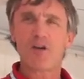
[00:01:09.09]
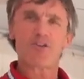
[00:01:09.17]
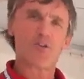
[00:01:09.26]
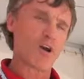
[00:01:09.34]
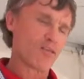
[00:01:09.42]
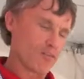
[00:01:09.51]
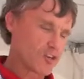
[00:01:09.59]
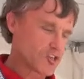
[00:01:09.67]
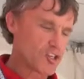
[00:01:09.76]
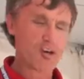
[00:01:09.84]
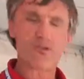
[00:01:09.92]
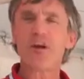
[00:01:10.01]
So our
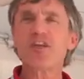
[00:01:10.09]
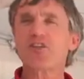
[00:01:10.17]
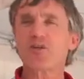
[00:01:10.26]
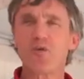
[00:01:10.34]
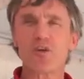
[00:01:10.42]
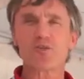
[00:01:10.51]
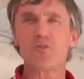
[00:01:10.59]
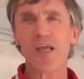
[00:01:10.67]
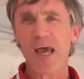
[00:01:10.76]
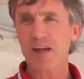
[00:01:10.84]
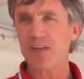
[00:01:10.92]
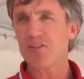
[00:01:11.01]
first generation was
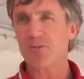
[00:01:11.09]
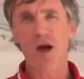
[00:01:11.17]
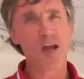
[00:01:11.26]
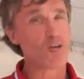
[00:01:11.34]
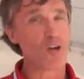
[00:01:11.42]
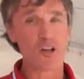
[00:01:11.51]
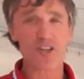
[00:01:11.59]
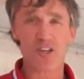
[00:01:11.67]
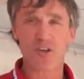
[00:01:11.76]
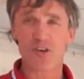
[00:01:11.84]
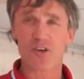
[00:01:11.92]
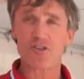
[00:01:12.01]
we added some hydraulic
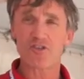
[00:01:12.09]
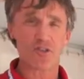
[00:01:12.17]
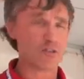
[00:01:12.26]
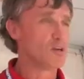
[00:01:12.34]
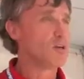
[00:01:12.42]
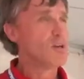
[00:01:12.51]
cylinders to